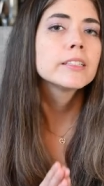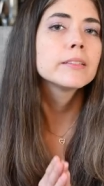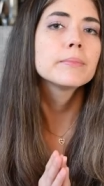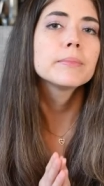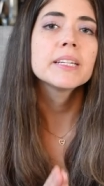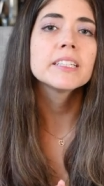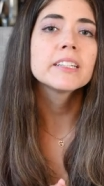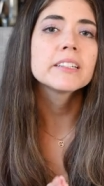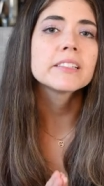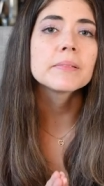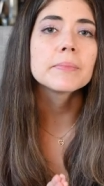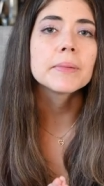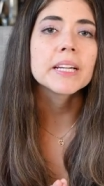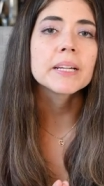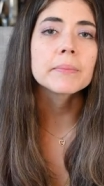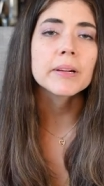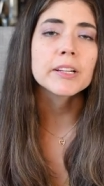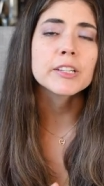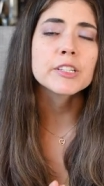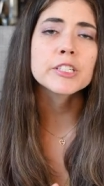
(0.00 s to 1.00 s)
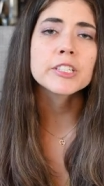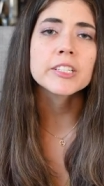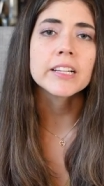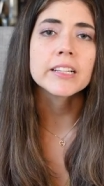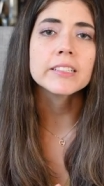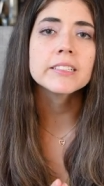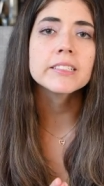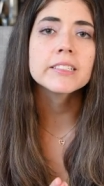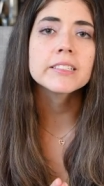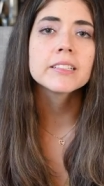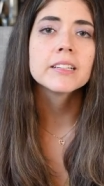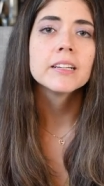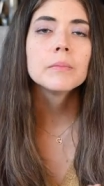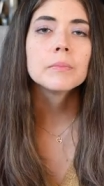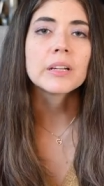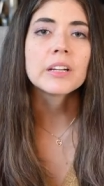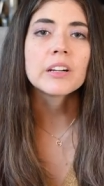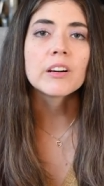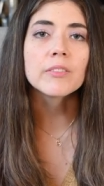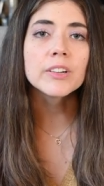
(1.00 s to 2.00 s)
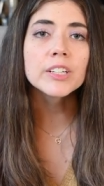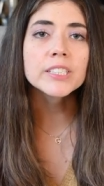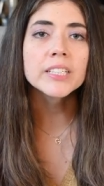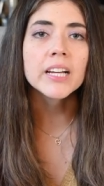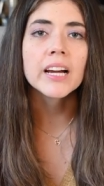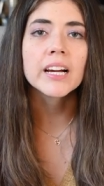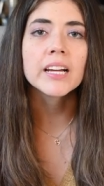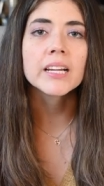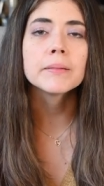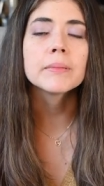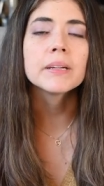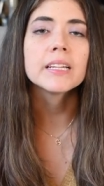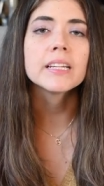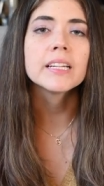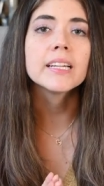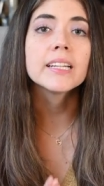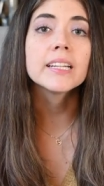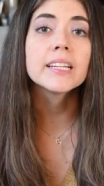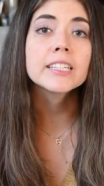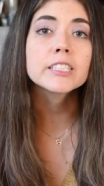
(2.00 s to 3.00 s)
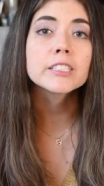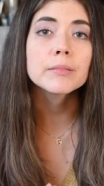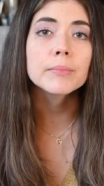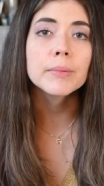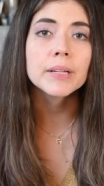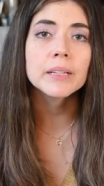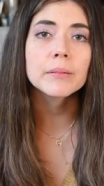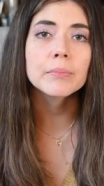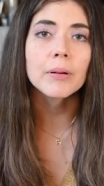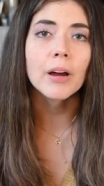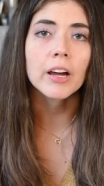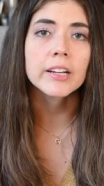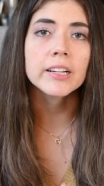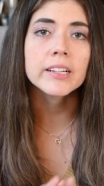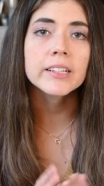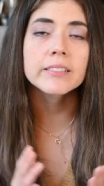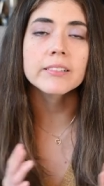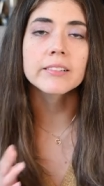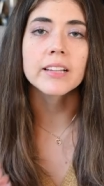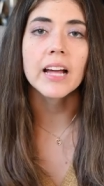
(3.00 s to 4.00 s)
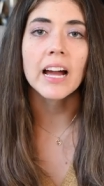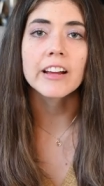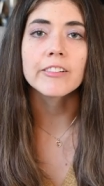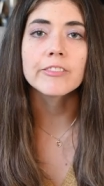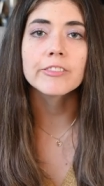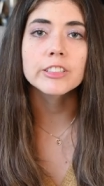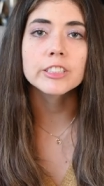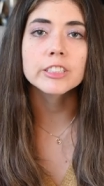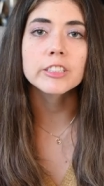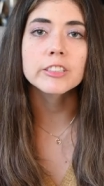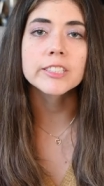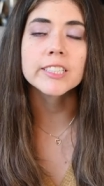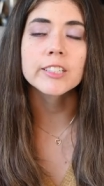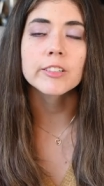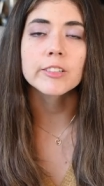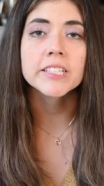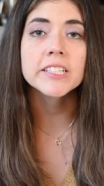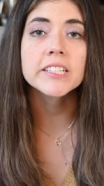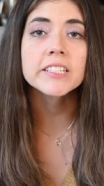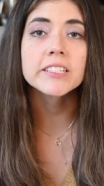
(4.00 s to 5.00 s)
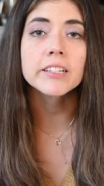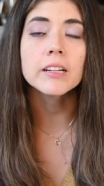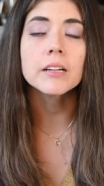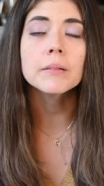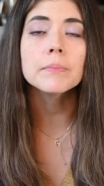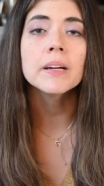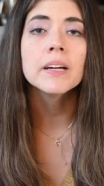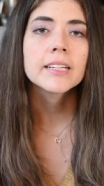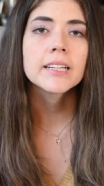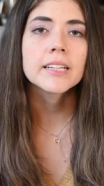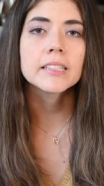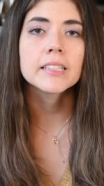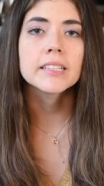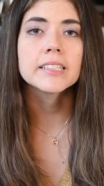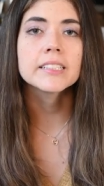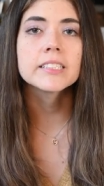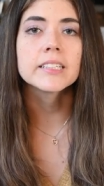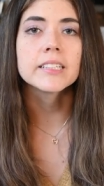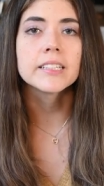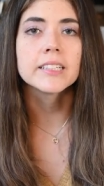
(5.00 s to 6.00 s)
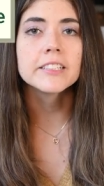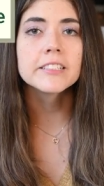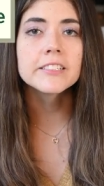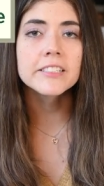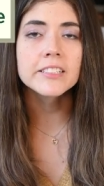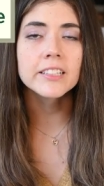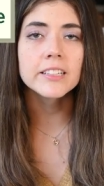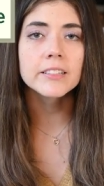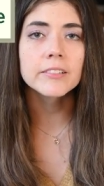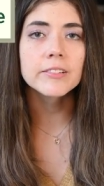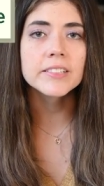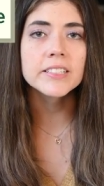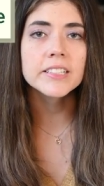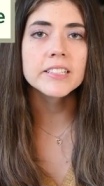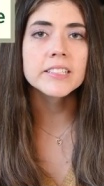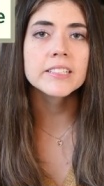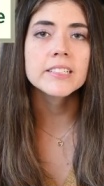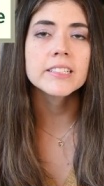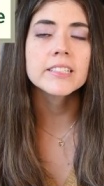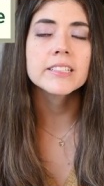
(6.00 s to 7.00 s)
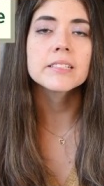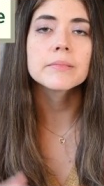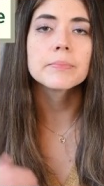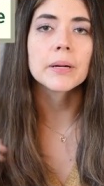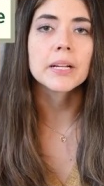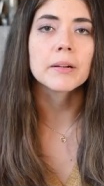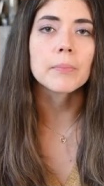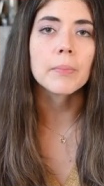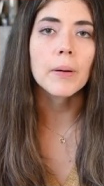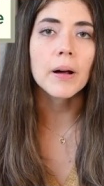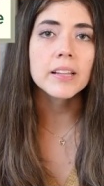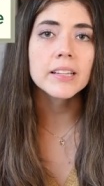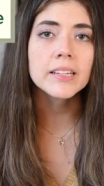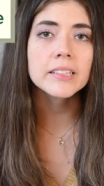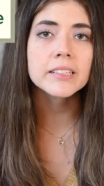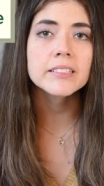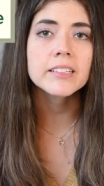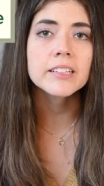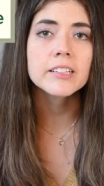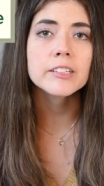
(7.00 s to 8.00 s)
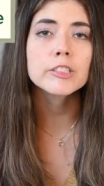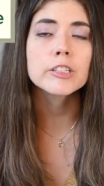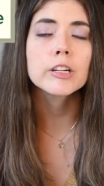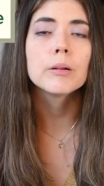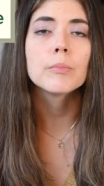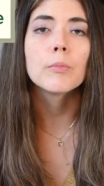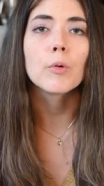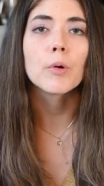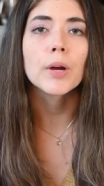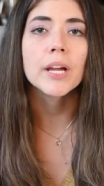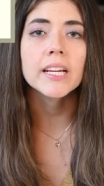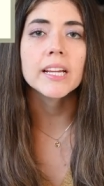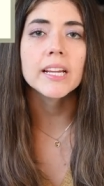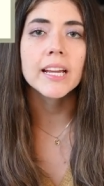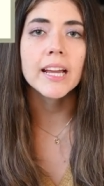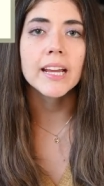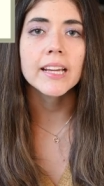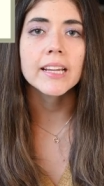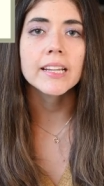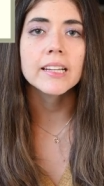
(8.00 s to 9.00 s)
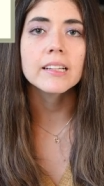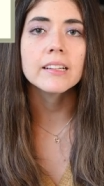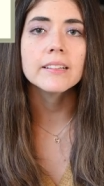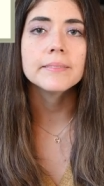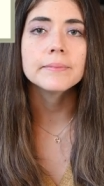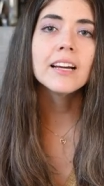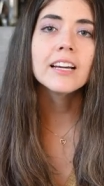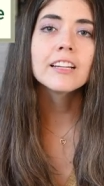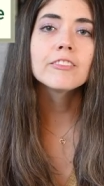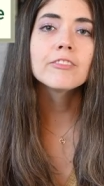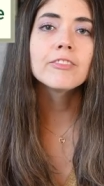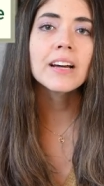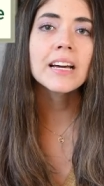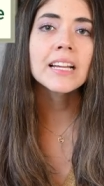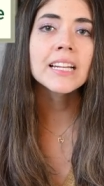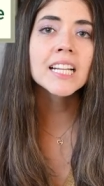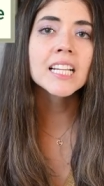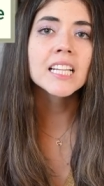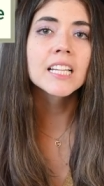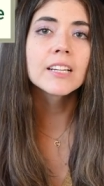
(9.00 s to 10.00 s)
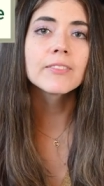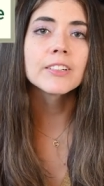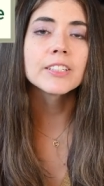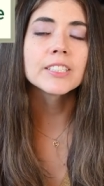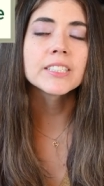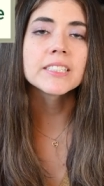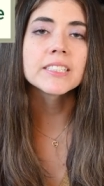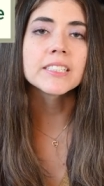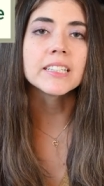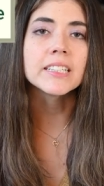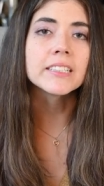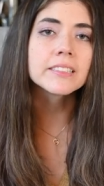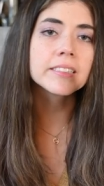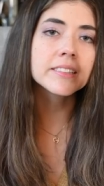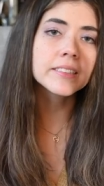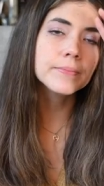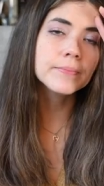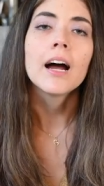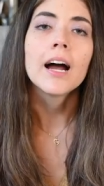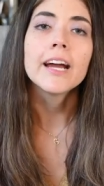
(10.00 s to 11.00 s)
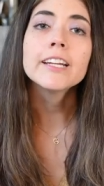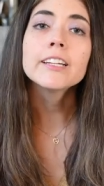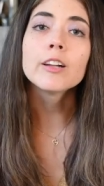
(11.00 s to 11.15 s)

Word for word: to me doesn't make much sense. But over time, eating too many products with high fructose corn syrup can lead to insulin resistance, metabolic syndrome, weight gain, and fatty liver disease. I